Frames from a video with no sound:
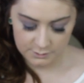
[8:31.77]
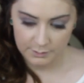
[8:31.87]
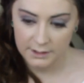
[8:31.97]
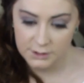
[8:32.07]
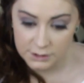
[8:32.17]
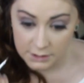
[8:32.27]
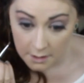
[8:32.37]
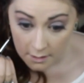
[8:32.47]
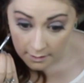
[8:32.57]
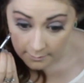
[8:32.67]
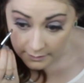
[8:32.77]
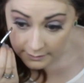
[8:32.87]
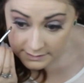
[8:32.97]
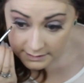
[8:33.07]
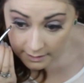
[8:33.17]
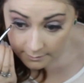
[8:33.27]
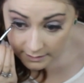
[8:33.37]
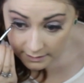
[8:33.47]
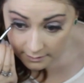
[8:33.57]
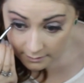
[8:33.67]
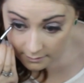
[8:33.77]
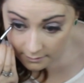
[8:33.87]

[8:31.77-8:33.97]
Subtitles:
Brush. I'm going to come in